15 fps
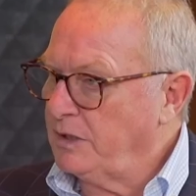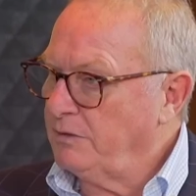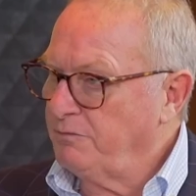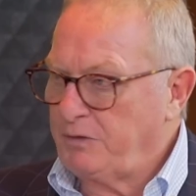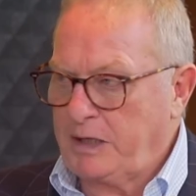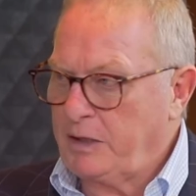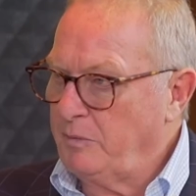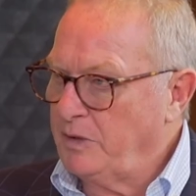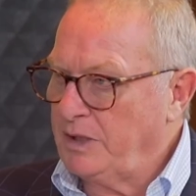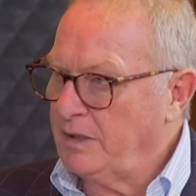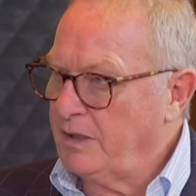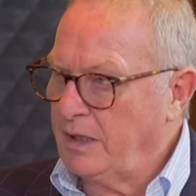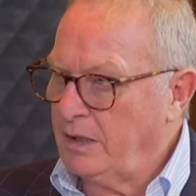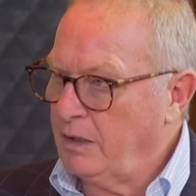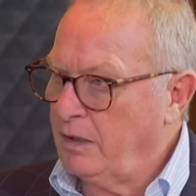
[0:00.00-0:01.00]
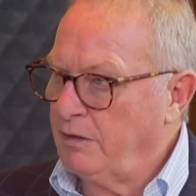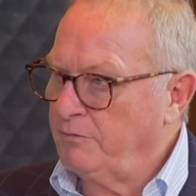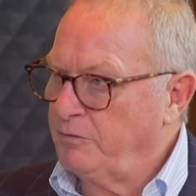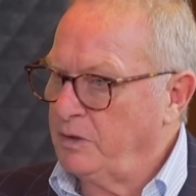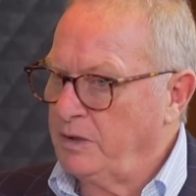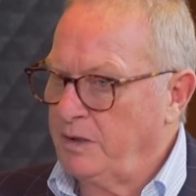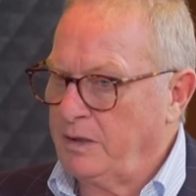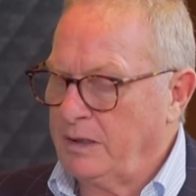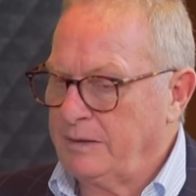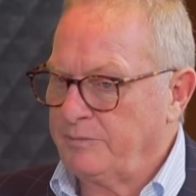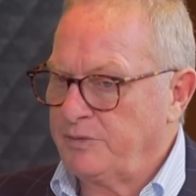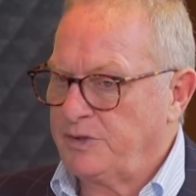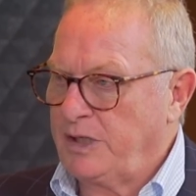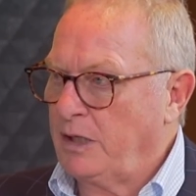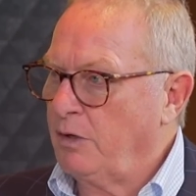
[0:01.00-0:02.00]
it, and frankly, we didn't get a lot of really
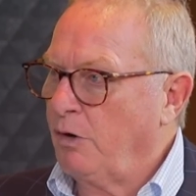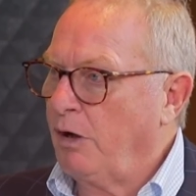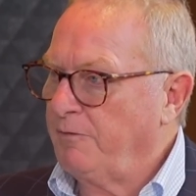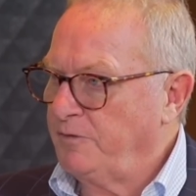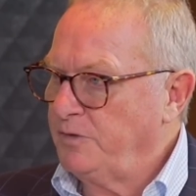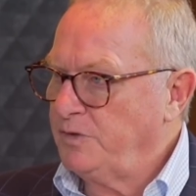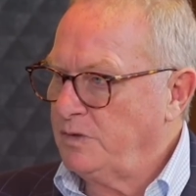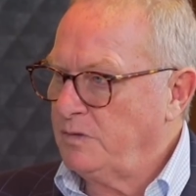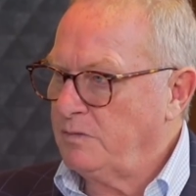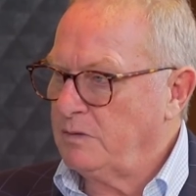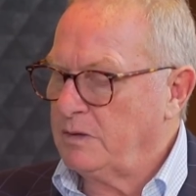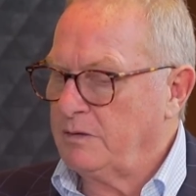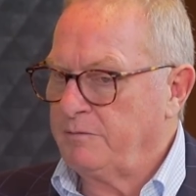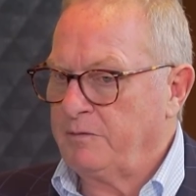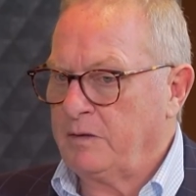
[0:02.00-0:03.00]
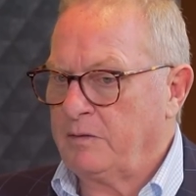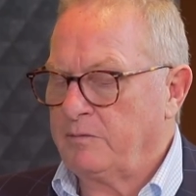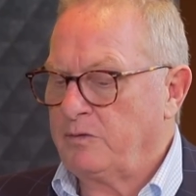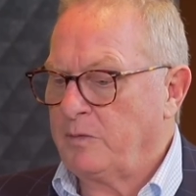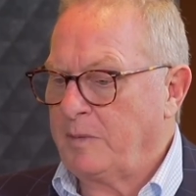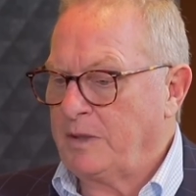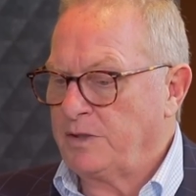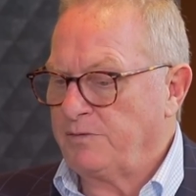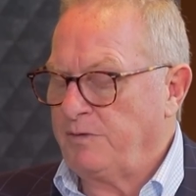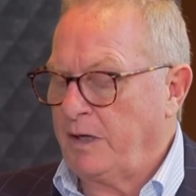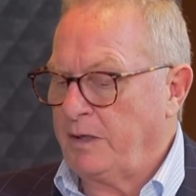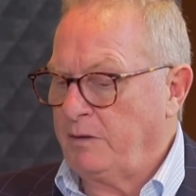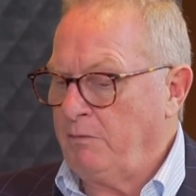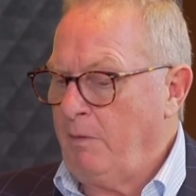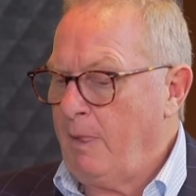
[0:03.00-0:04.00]
stellar offers of tremendous
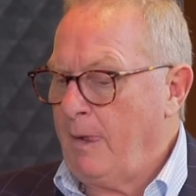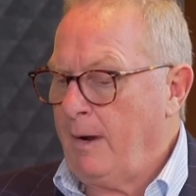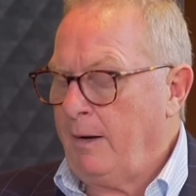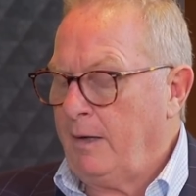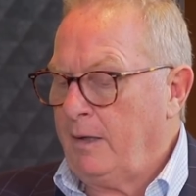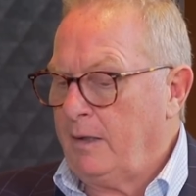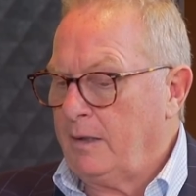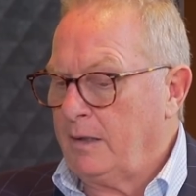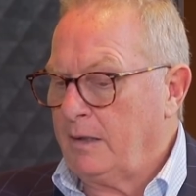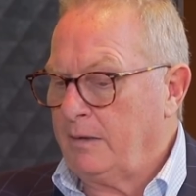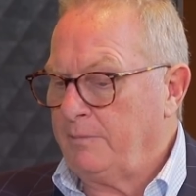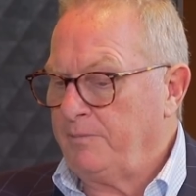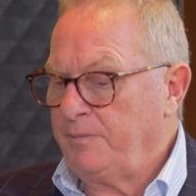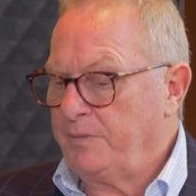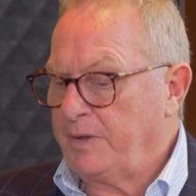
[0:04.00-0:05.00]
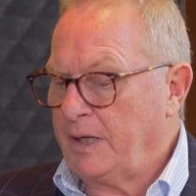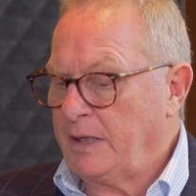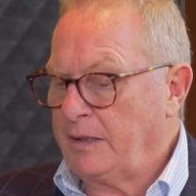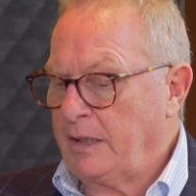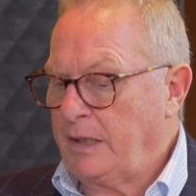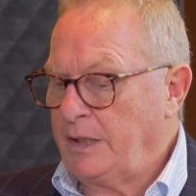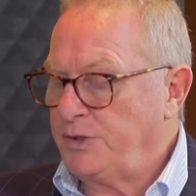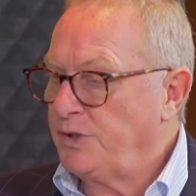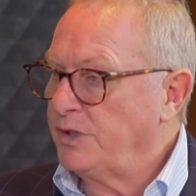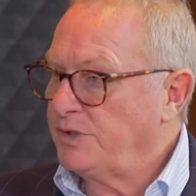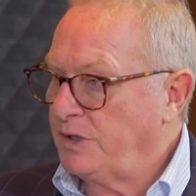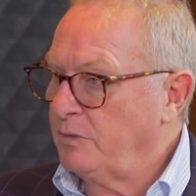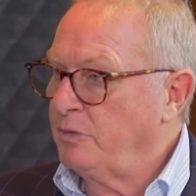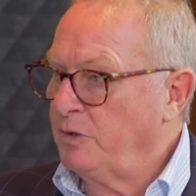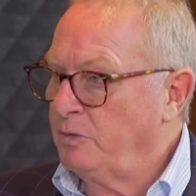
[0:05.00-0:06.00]
value. And then AGA
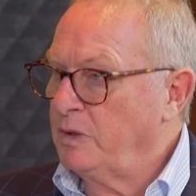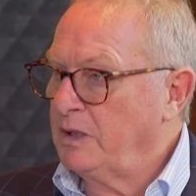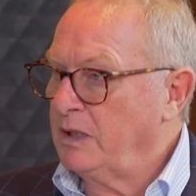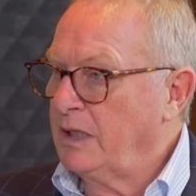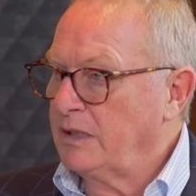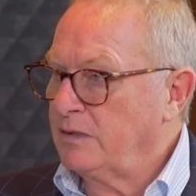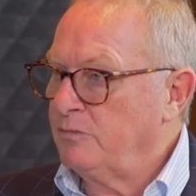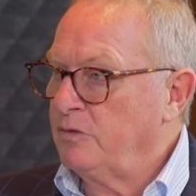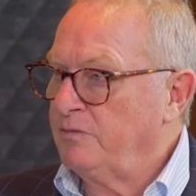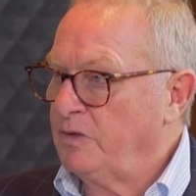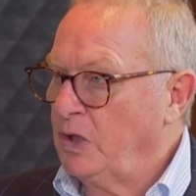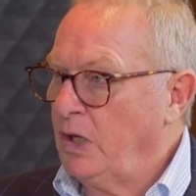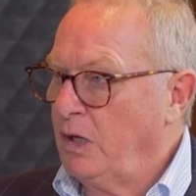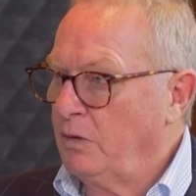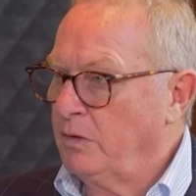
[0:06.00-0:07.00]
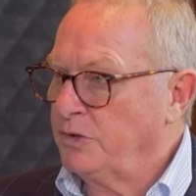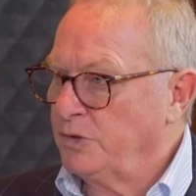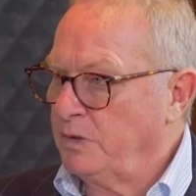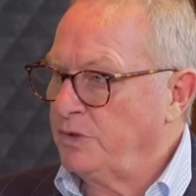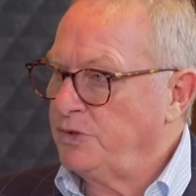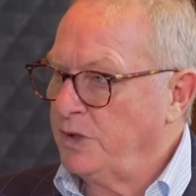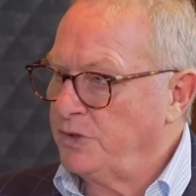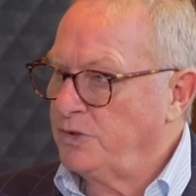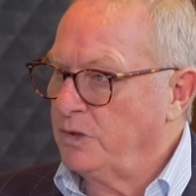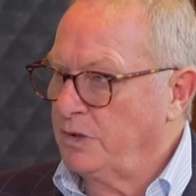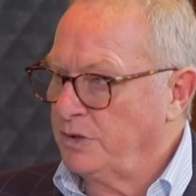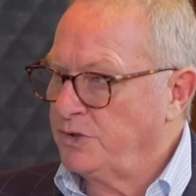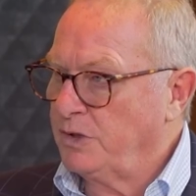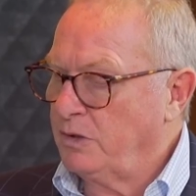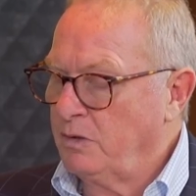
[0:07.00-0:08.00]
said, we'd really like to move along. Is there any chance you
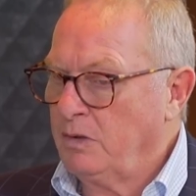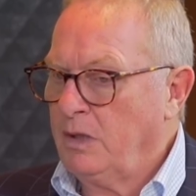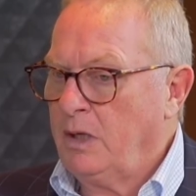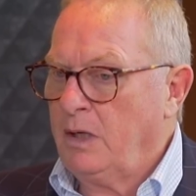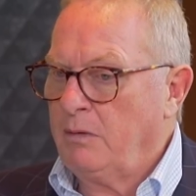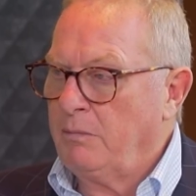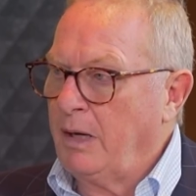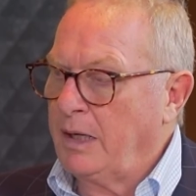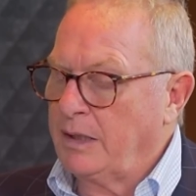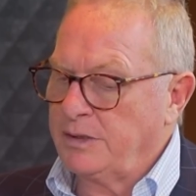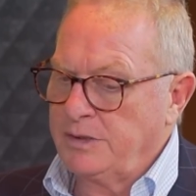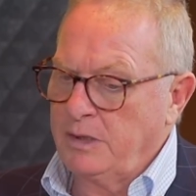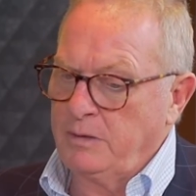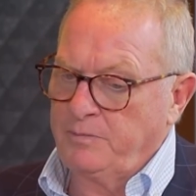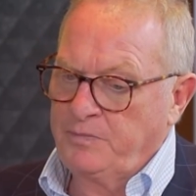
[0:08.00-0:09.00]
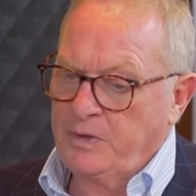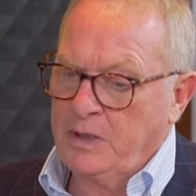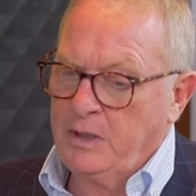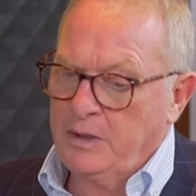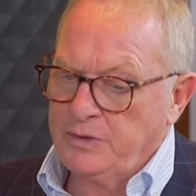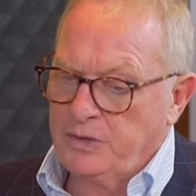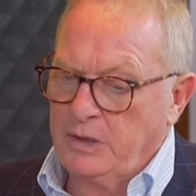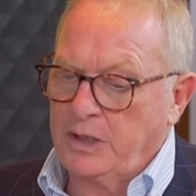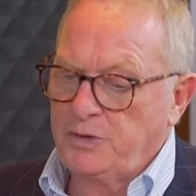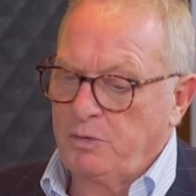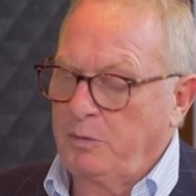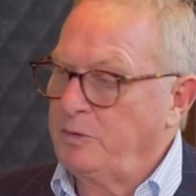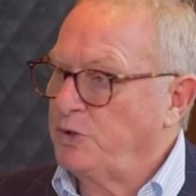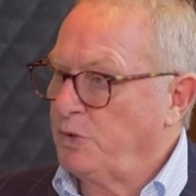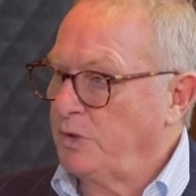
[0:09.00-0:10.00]
consider buying us out? So that's
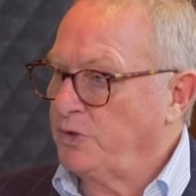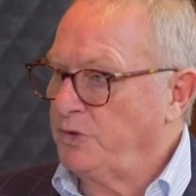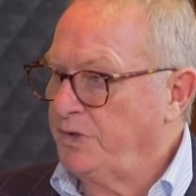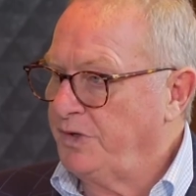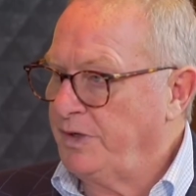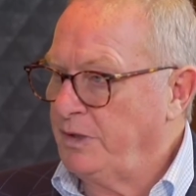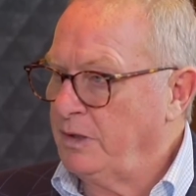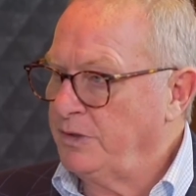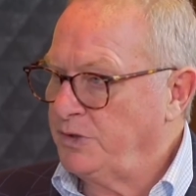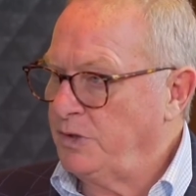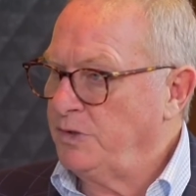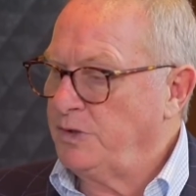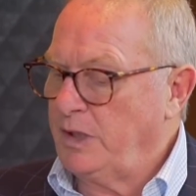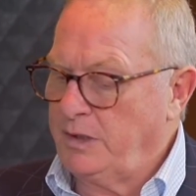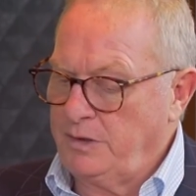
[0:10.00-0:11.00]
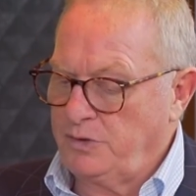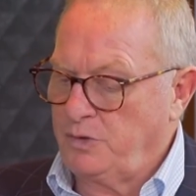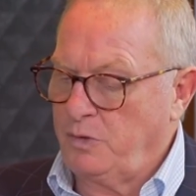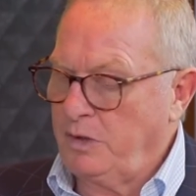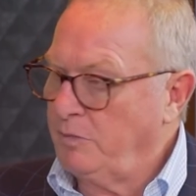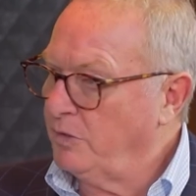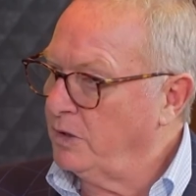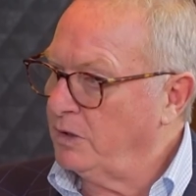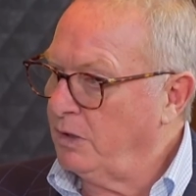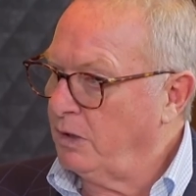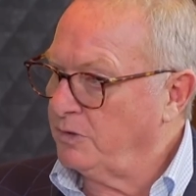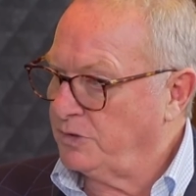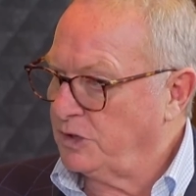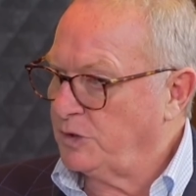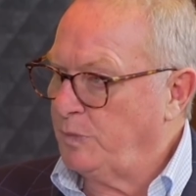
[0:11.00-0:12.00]
where we structured the deal. As you said, there's $20 million
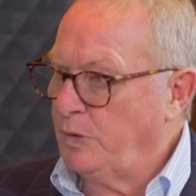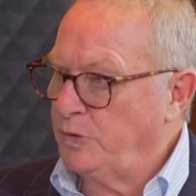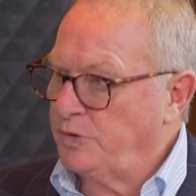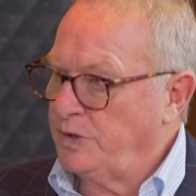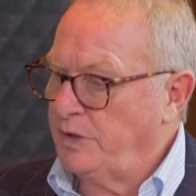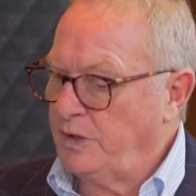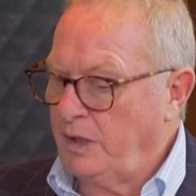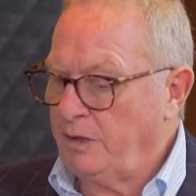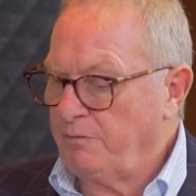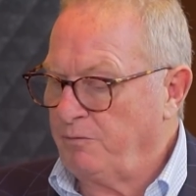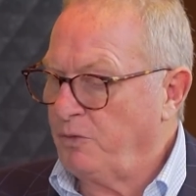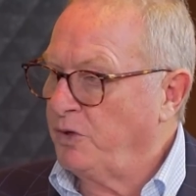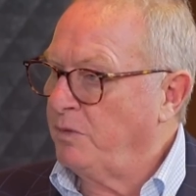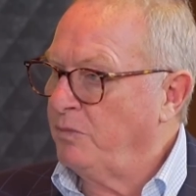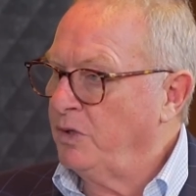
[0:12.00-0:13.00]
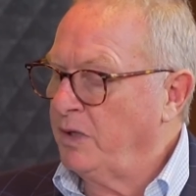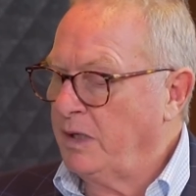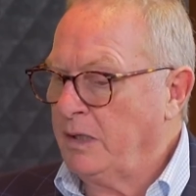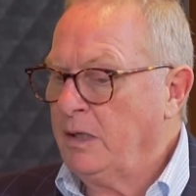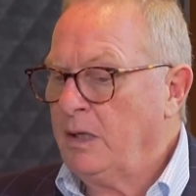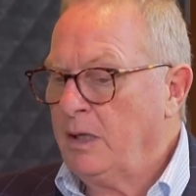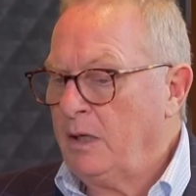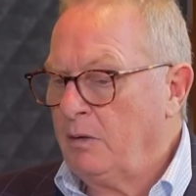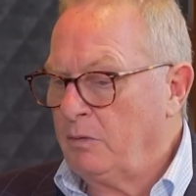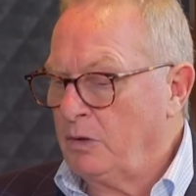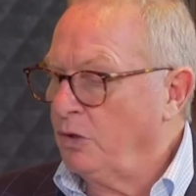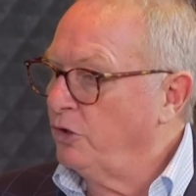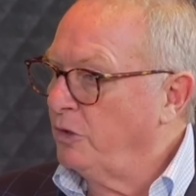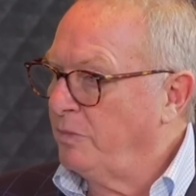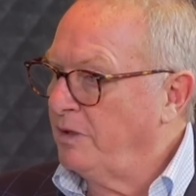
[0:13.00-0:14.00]
exposed, and the other $40 million
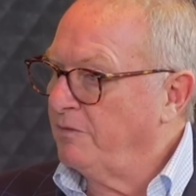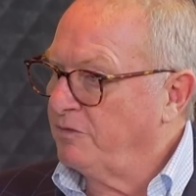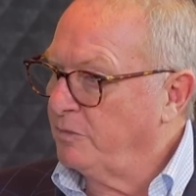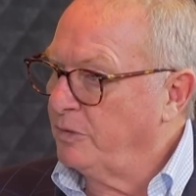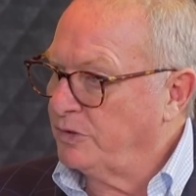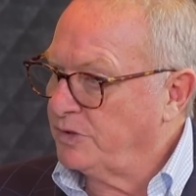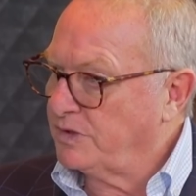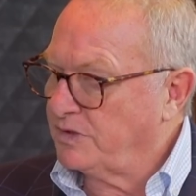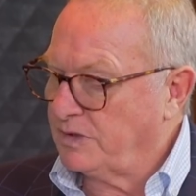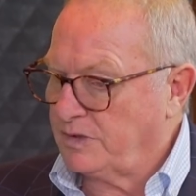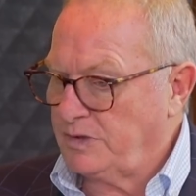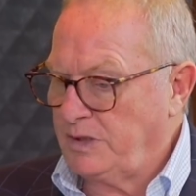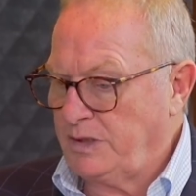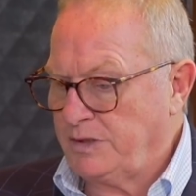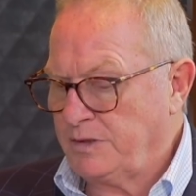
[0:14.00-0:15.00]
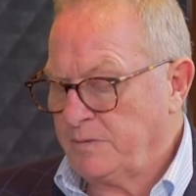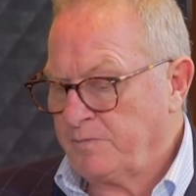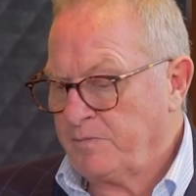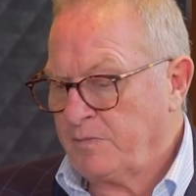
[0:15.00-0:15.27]
will only be if the project succeeds.